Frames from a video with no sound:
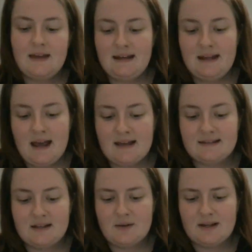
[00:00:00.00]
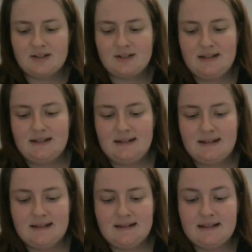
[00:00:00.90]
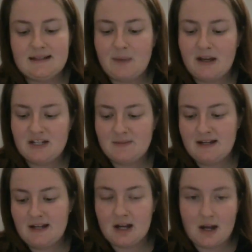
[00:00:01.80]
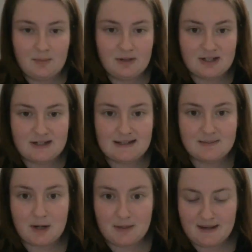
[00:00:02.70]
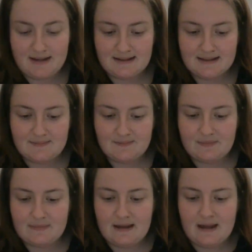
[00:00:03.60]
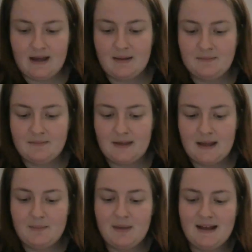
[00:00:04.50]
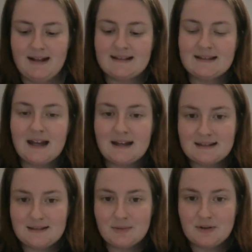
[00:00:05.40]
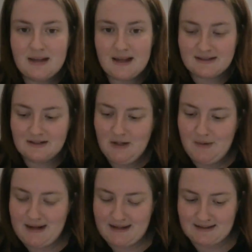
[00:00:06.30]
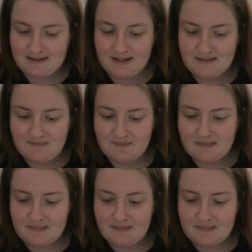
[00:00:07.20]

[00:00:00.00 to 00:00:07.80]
Then he asks the question, does punishment accomplish its purpose? But it's not a simple yes or no answer.